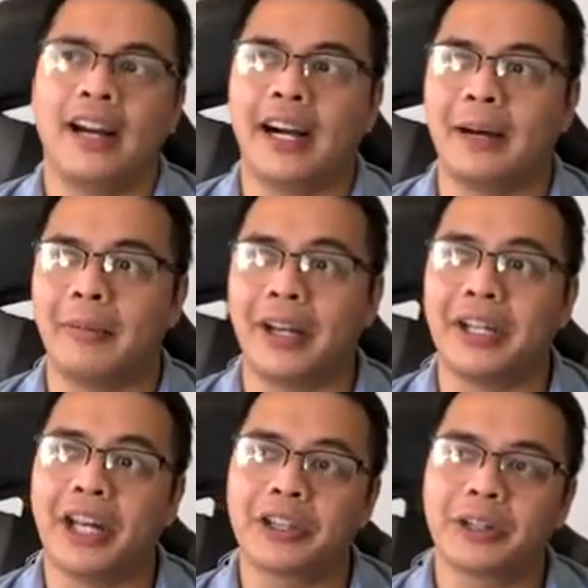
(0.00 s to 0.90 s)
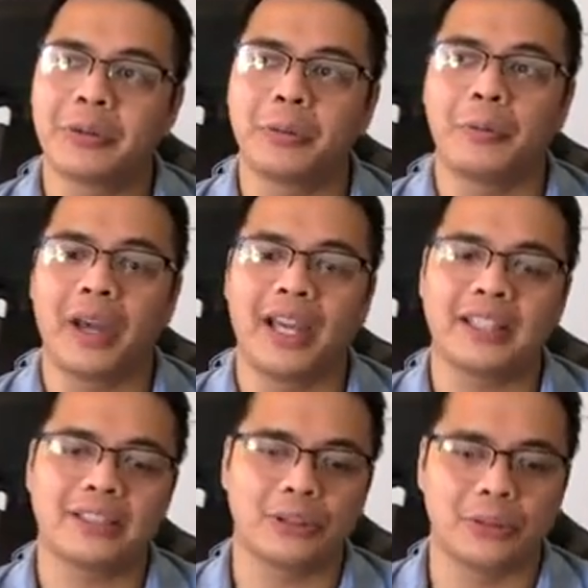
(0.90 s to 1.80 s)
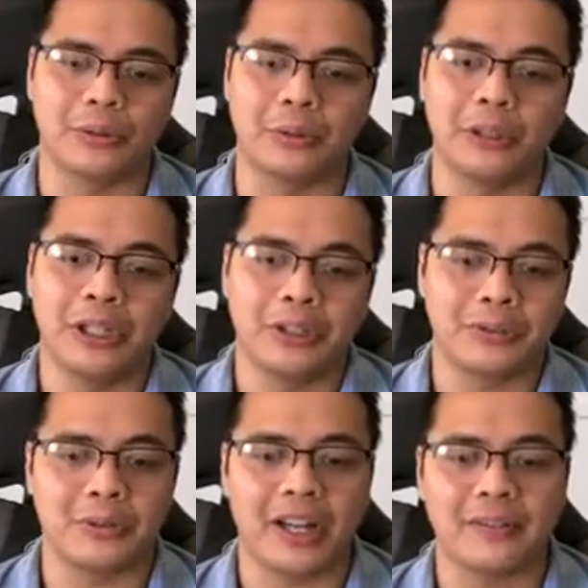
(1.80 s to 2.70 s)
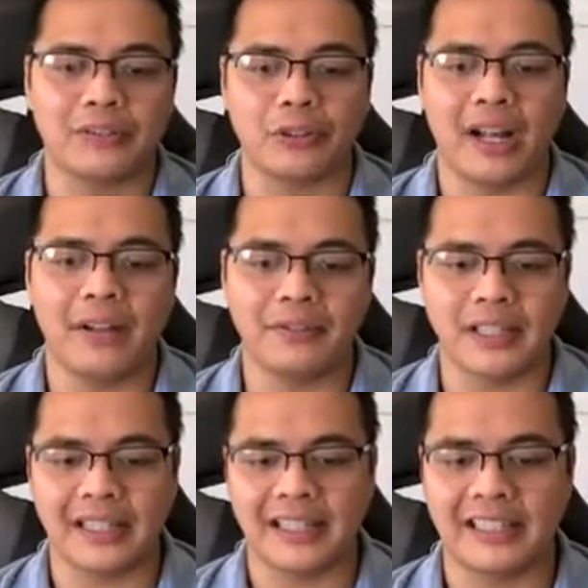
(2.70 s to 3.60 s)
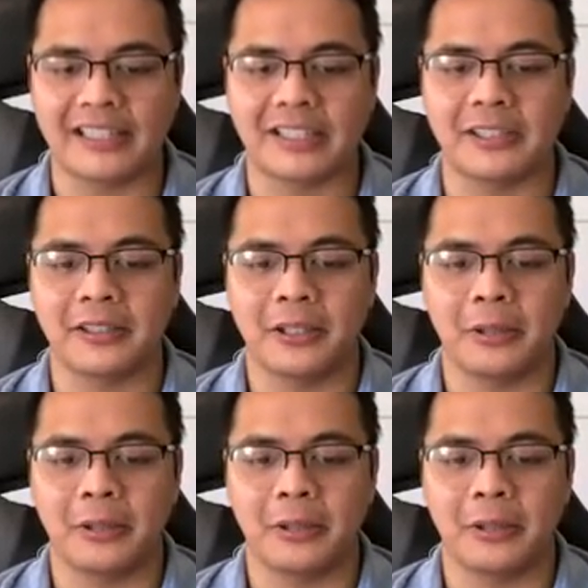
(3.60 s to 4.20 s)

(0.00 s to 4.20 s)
Another way to drive traffic is